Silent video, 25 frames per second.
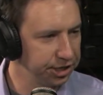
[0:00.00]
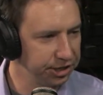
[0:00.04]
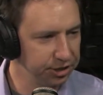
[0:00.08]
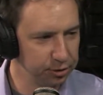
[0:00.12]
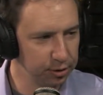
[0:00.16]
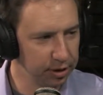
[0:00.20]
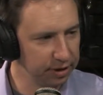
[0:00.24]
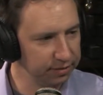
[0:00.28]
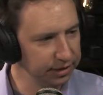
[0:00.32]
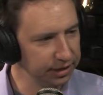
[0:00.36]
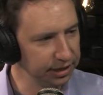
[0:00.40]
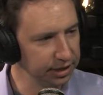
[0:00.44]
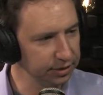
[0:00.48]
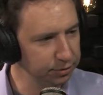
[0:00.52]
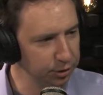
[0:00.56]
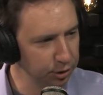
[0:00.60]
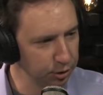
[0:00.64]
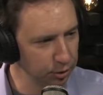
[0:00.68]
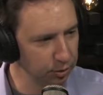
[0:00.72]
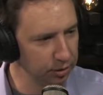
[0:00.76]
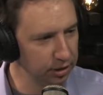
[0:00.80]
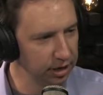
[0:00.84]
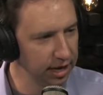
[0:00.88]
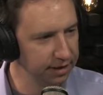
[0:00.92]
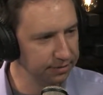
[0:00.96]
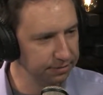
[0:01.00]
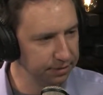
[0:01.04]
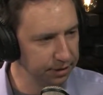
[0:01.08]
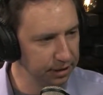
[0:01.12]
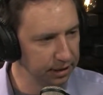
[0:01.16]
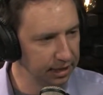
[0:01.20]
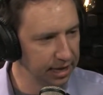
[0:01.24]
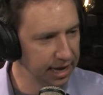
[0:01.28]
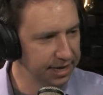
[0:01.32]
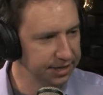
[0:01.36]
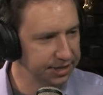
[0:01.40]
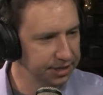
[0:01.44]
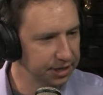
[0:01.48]
You haven't lived your whole life in
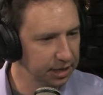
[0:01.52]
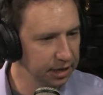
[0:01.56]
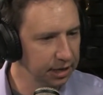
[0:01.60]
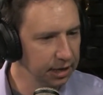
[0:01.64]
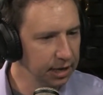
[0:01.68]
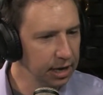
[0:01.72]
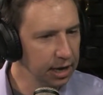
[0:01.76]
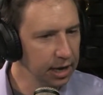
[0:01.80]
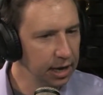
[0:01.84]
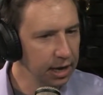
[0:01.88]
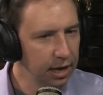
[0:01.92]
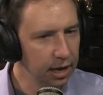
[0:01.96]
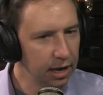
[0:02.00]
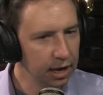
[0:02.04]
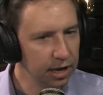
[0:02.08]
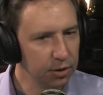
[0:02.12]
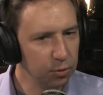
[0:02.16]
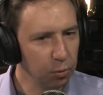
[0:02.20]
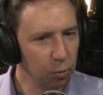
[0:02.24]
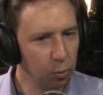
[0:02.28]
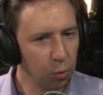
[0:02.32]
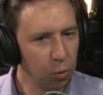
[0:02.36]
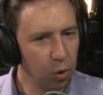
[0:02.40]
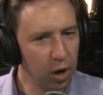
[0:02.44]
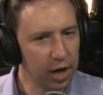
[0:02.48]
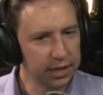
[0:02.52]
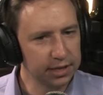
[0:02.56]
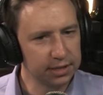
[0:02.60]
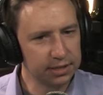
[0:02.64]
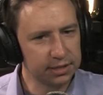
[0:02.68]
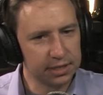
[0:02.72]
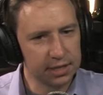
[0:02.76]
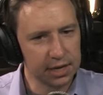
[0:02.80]
Alaska. What